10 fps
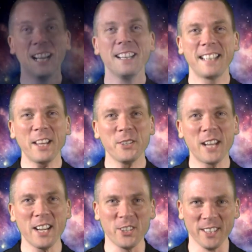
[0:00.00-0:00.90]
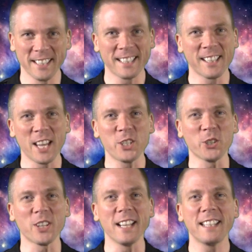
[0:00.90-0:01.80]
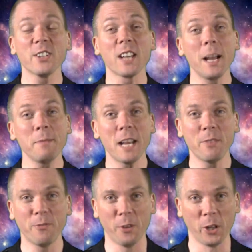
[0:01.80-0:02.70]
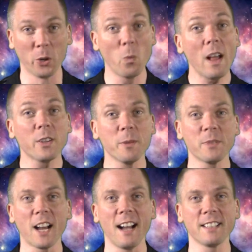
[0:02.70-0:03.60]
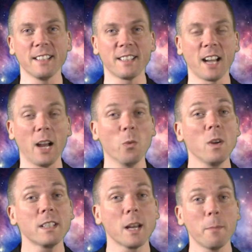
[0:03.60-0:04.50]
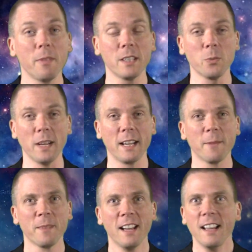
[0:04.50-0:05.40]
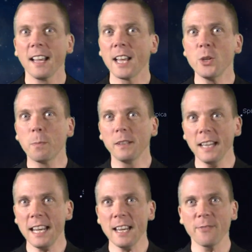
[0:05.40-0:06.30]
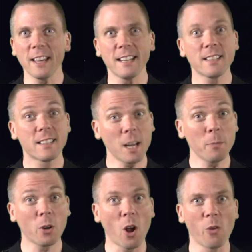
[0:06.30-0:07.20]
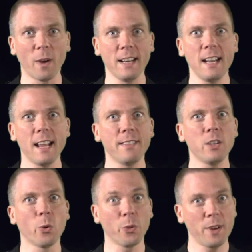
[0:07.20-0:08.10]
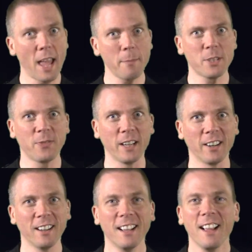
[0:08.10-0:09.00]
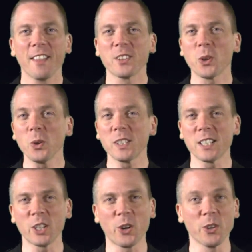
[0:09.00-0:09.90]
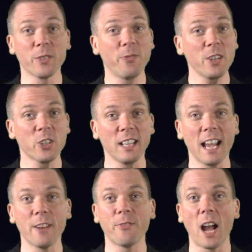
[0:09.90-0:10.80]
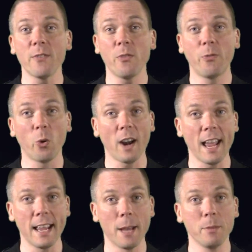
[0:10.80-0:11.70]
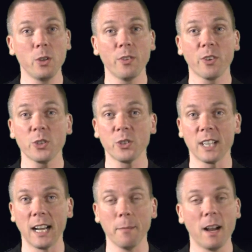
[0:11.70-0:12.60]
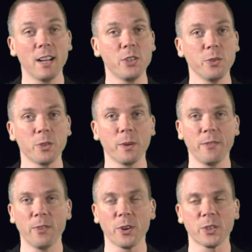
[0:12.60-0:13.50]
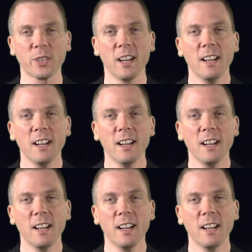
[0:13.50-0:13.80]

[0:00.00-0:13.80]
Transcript: Salutations, Celestial Sightseers. I'm David Fuller. Welcome to Eyes on the Sky. What's up this week? Can you believe it is summer already in the Northern Hemisphere? The solstice occurs officially at 5:04 a.m. Universal Time on June 21st.